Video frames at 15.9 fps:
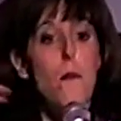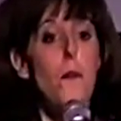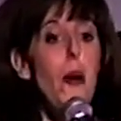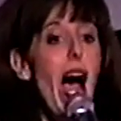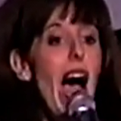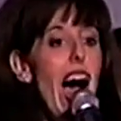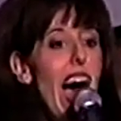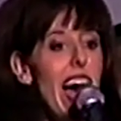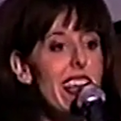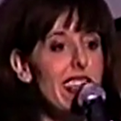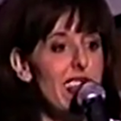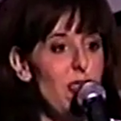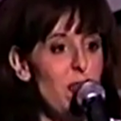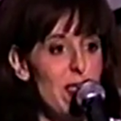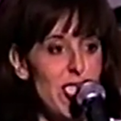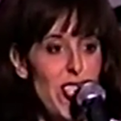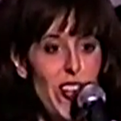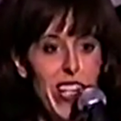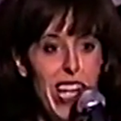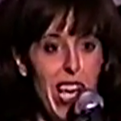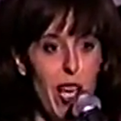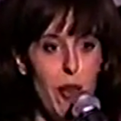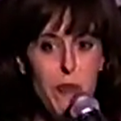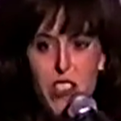Patty was her
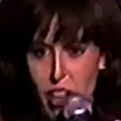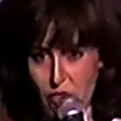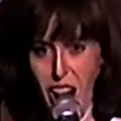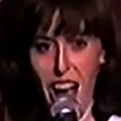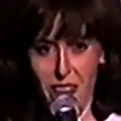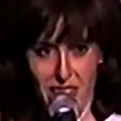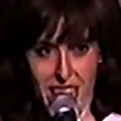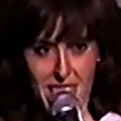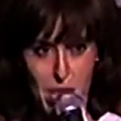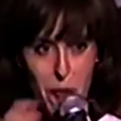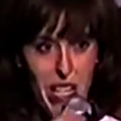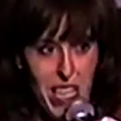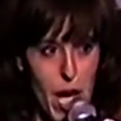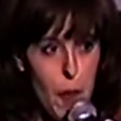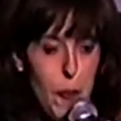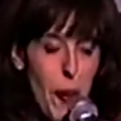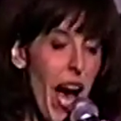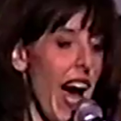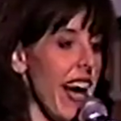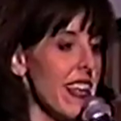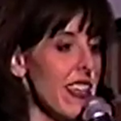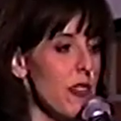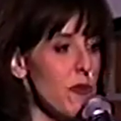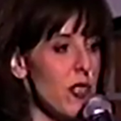name. Did you ever have somebody like
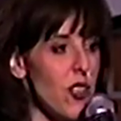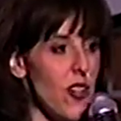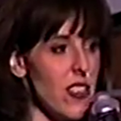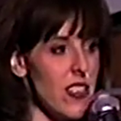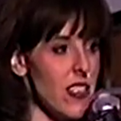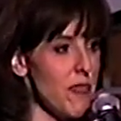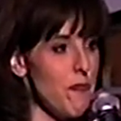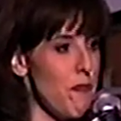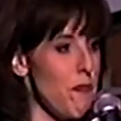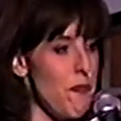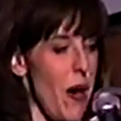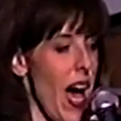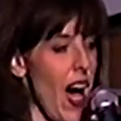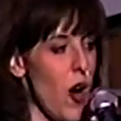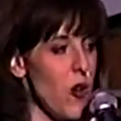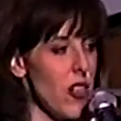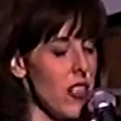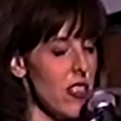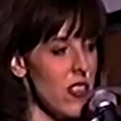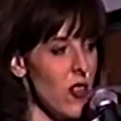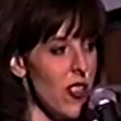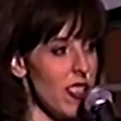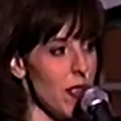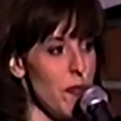Patty with all the power,
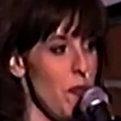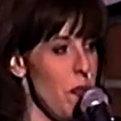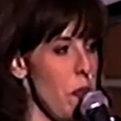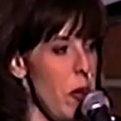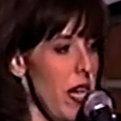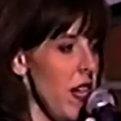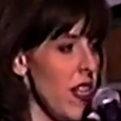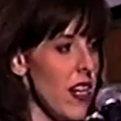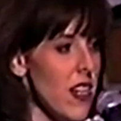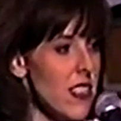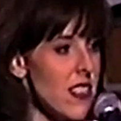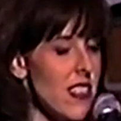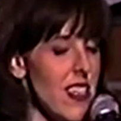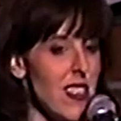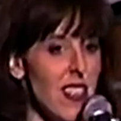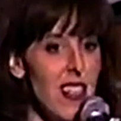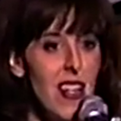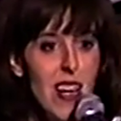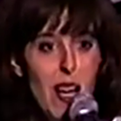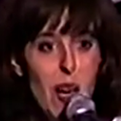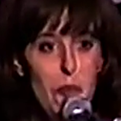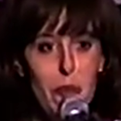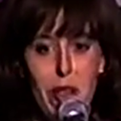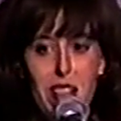all the peanuts and the...
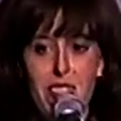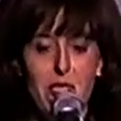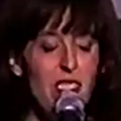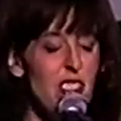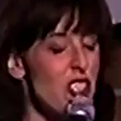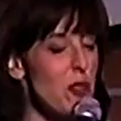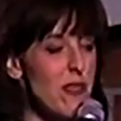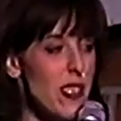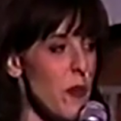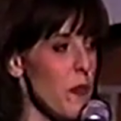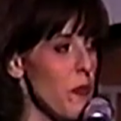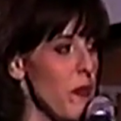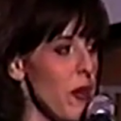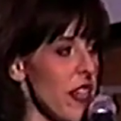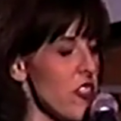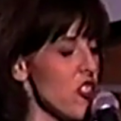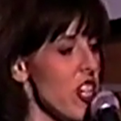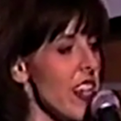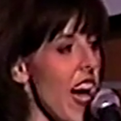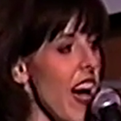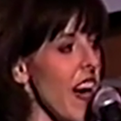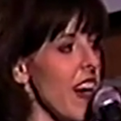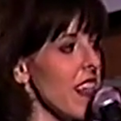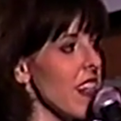She was a bitch. She
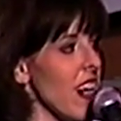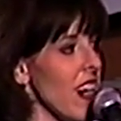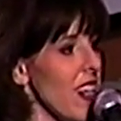had...